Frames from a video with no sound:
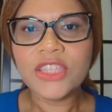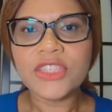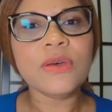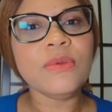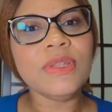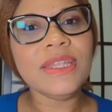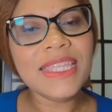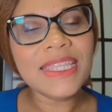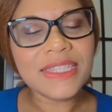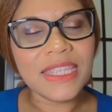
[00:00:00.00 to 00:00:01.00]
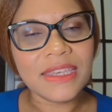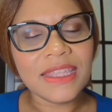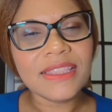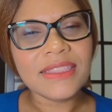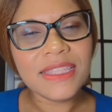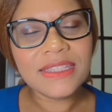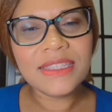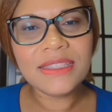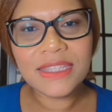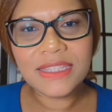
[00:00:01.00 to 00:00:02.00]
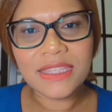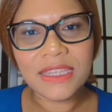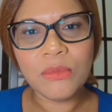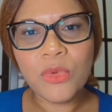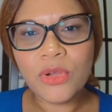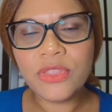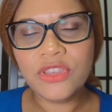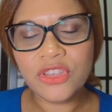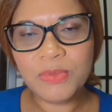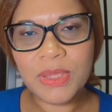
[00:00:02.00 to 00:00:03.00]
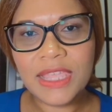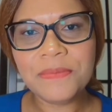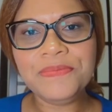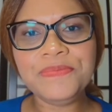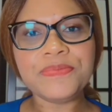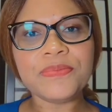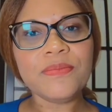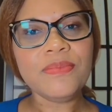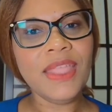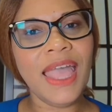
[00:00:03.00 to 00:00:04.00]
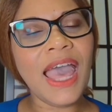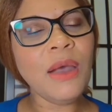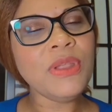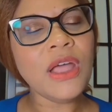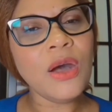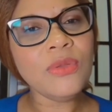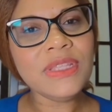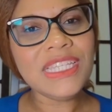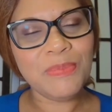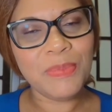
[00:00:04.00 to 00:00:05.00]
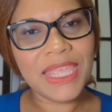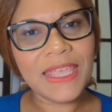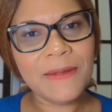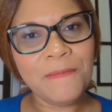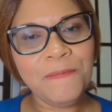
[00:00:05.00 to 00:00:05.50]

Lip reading: So listen more than you speak. I would only speak